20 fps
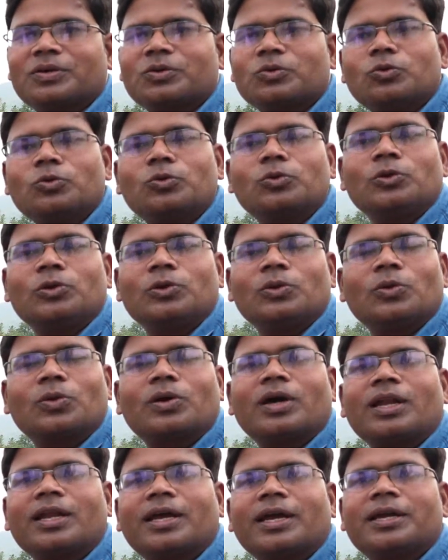Google
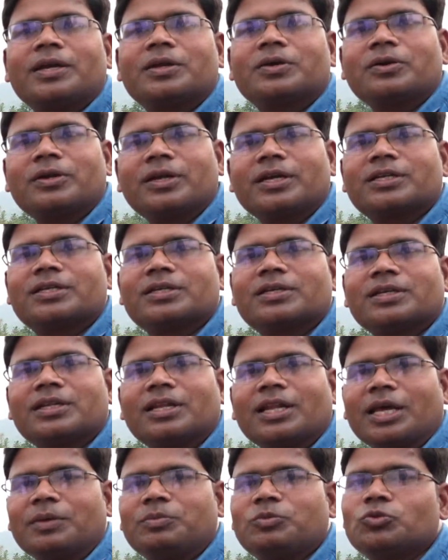Local Guide Connect
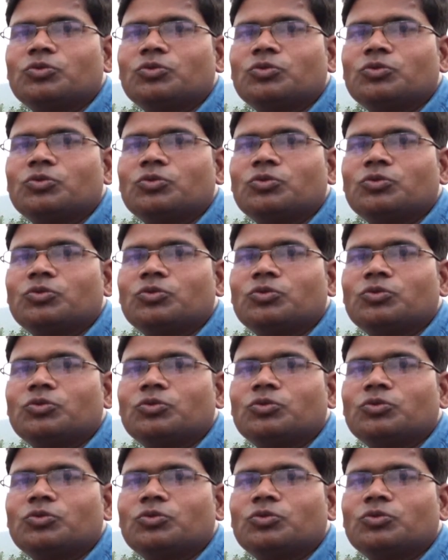Live